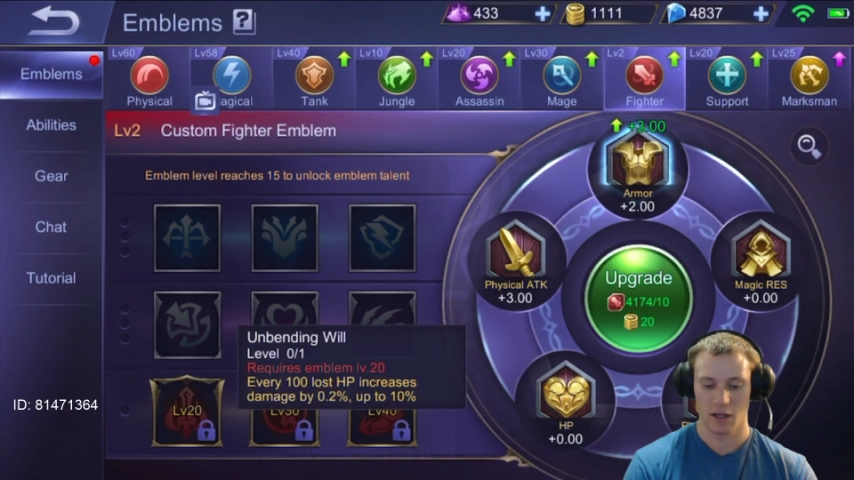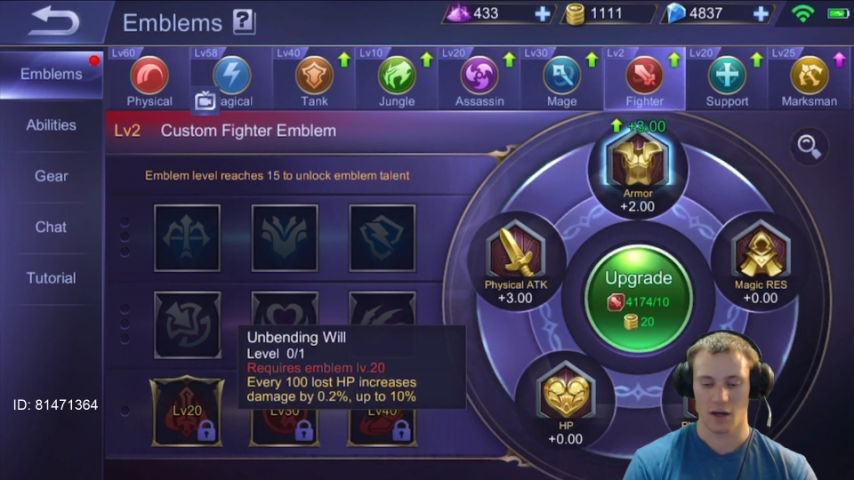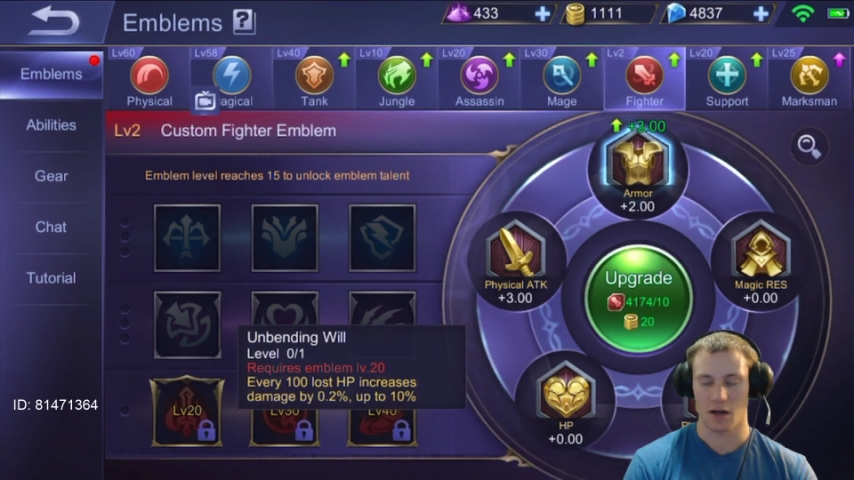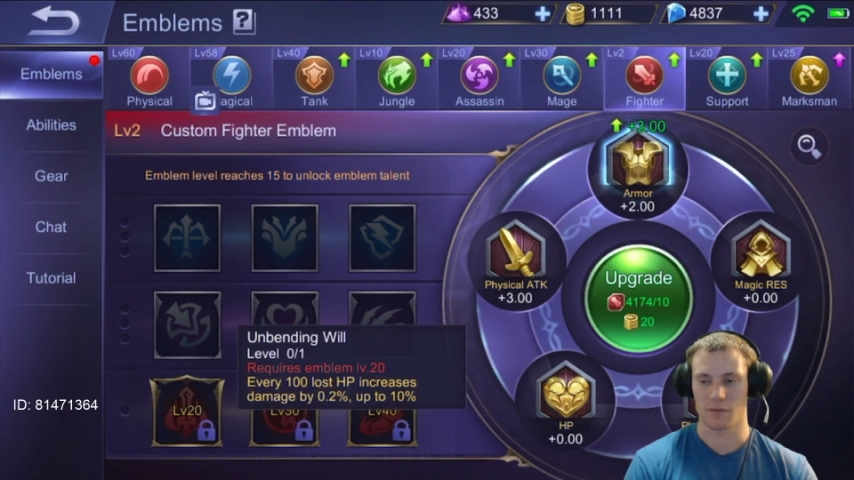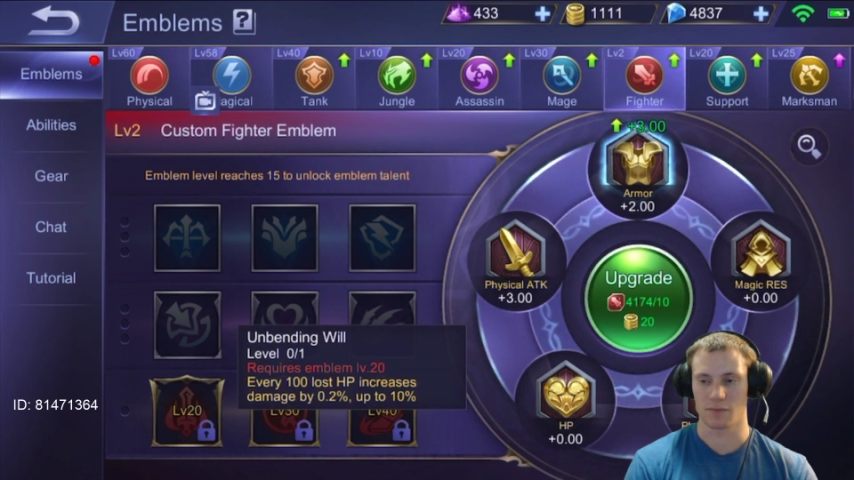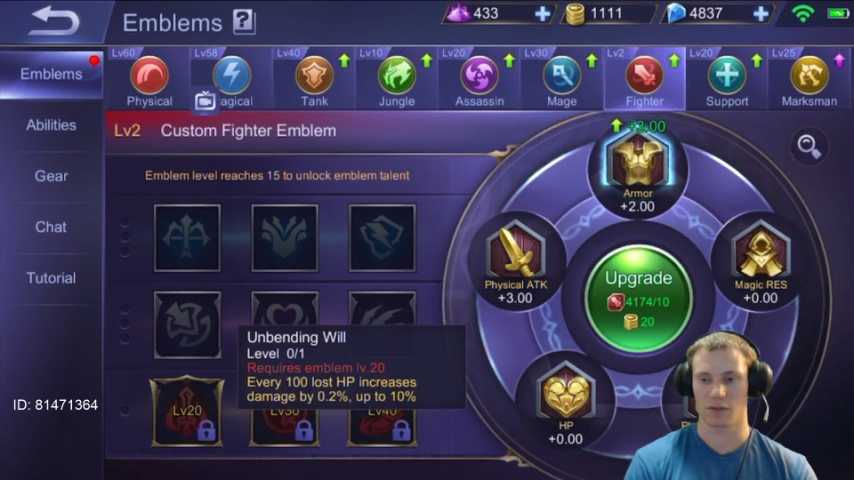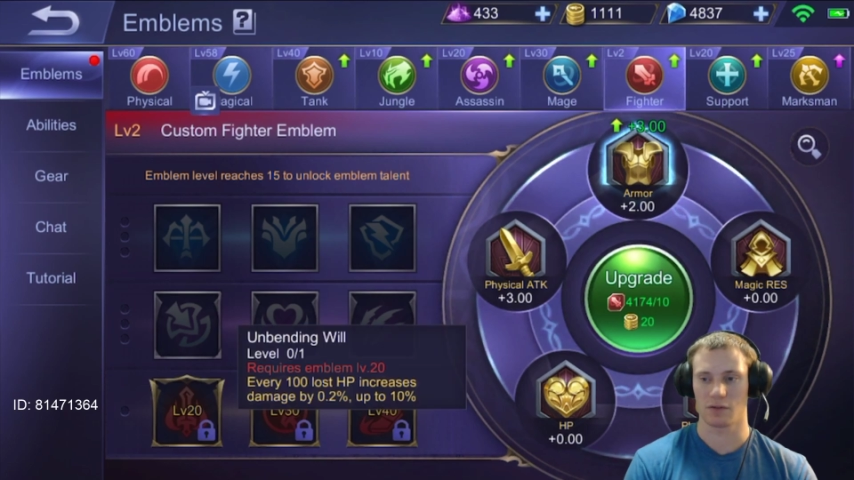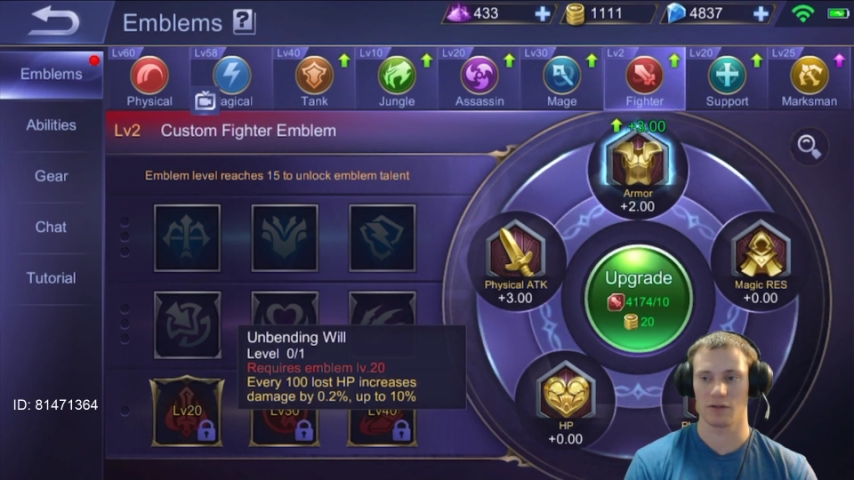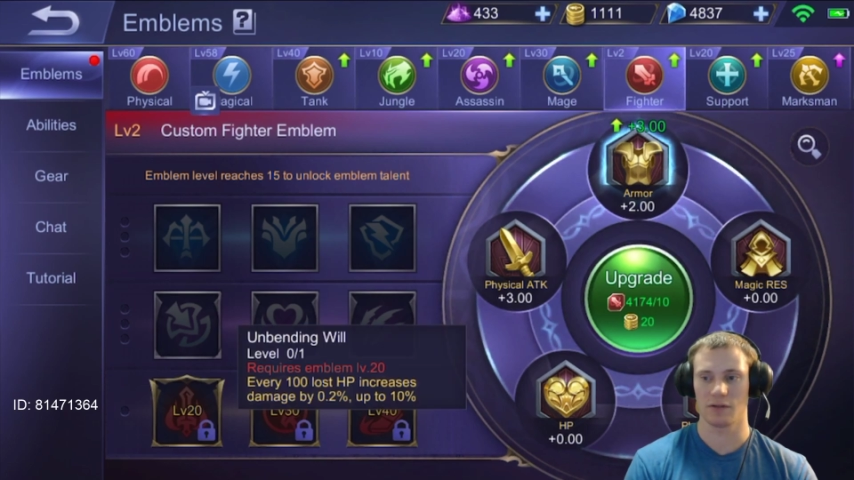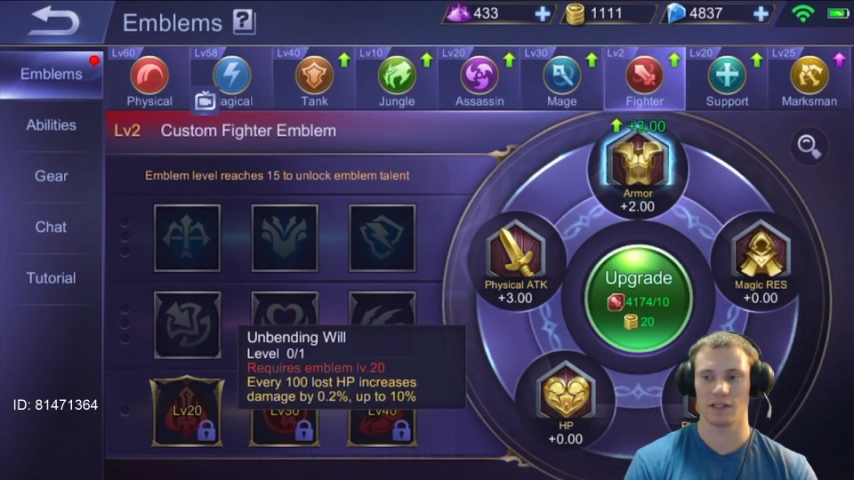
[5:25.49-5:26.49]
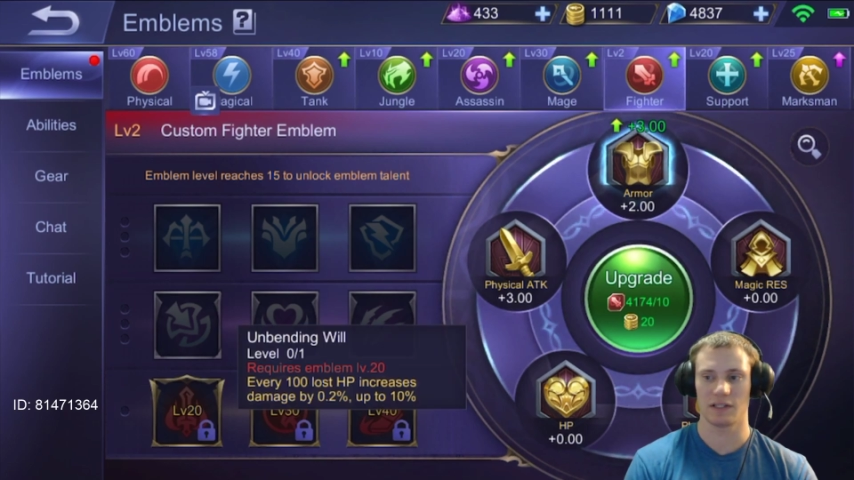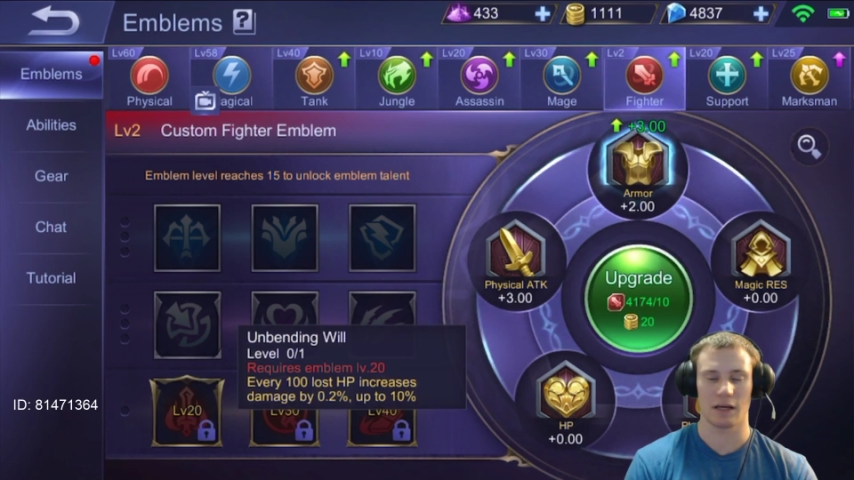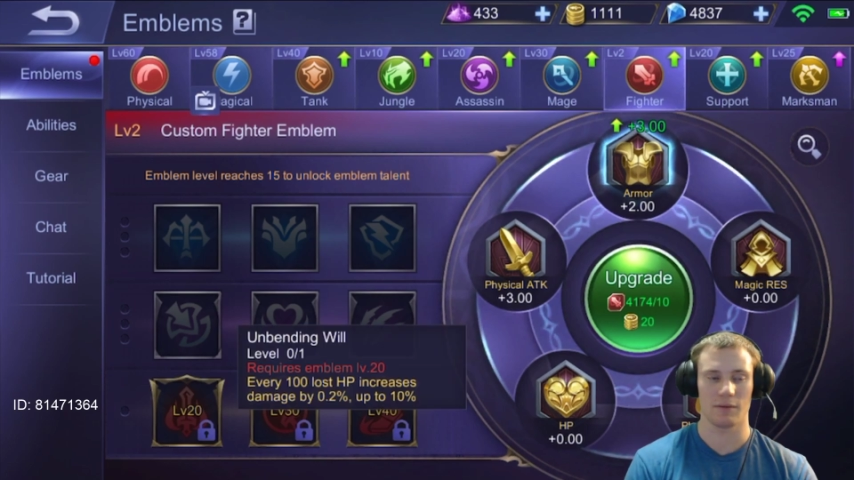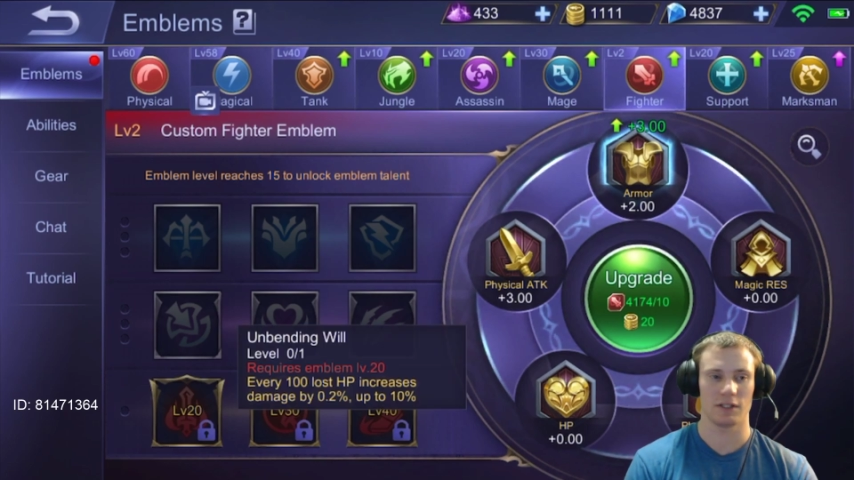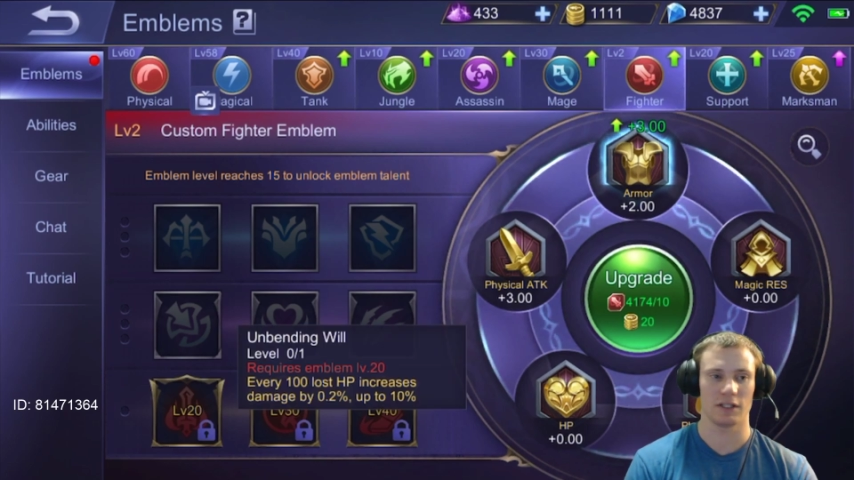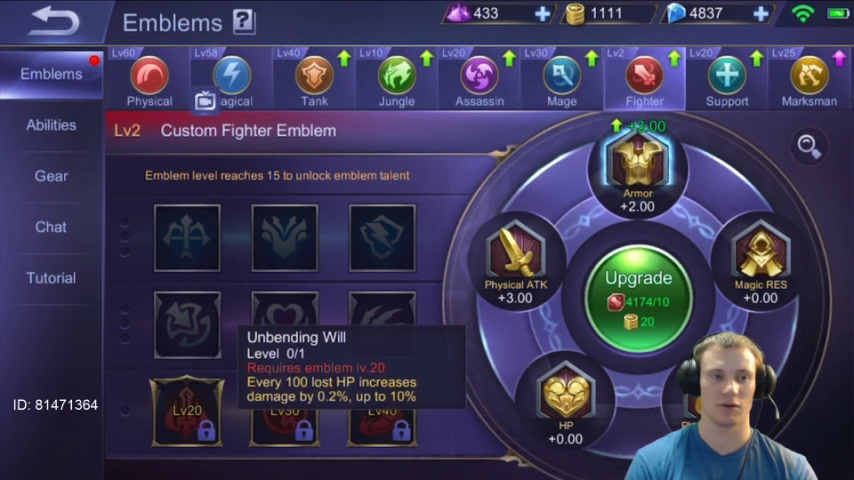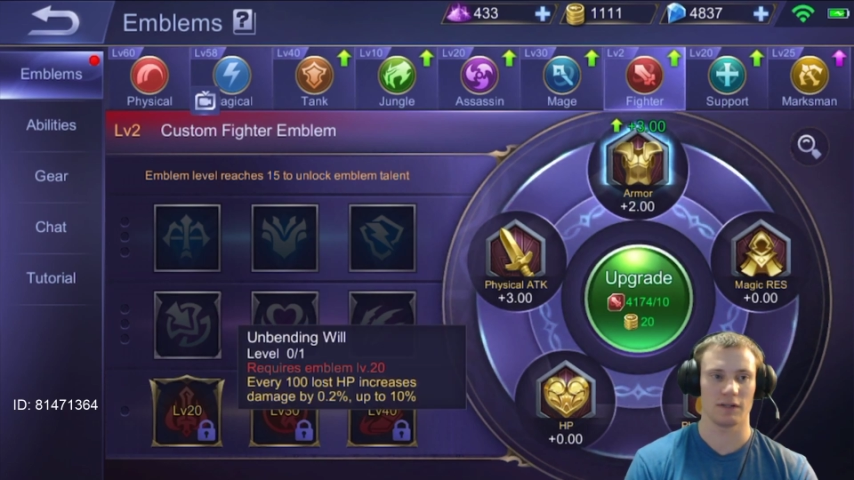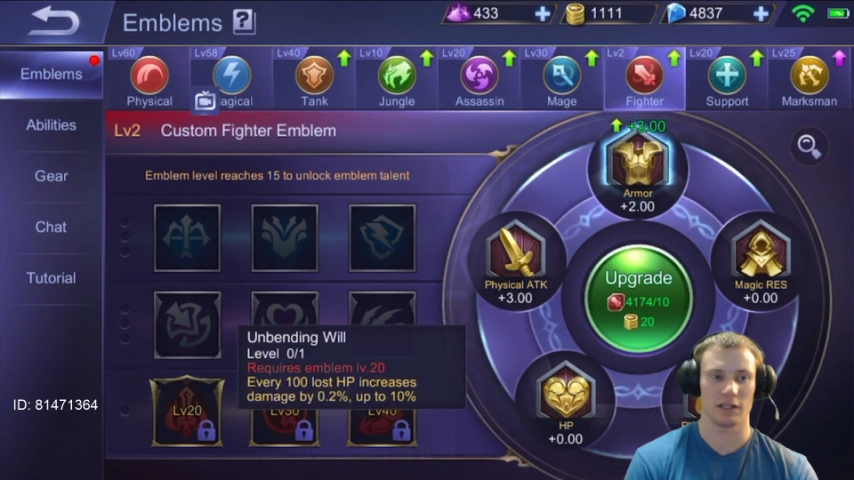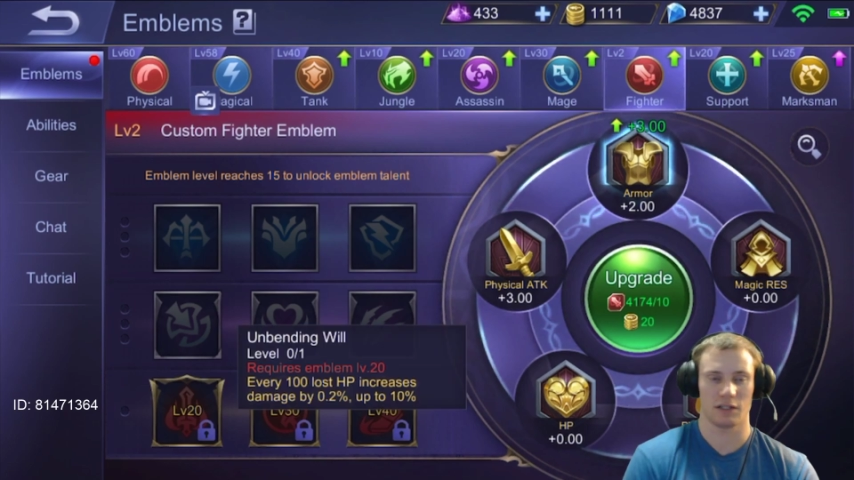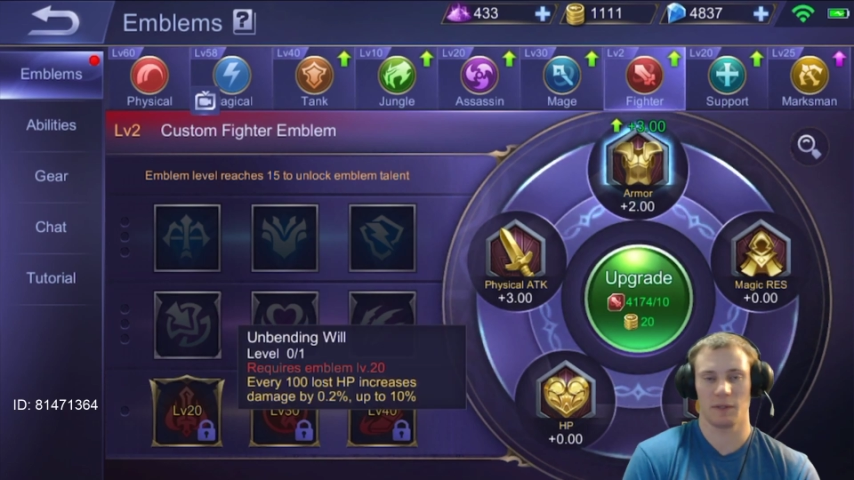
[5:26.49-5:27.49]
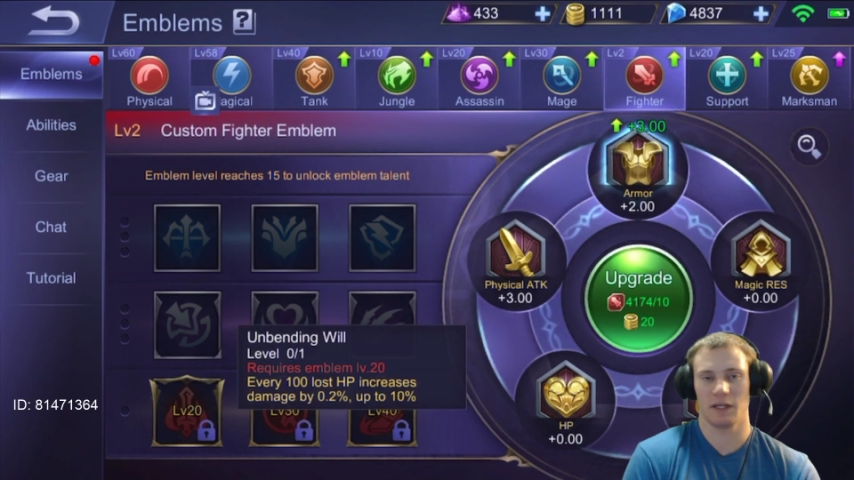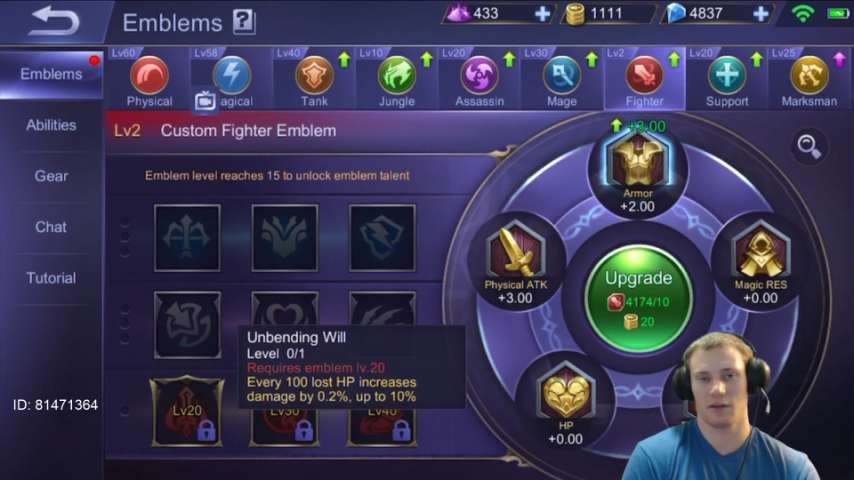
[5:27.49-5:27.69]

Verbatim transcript: Um, so increases damage dealt with HP,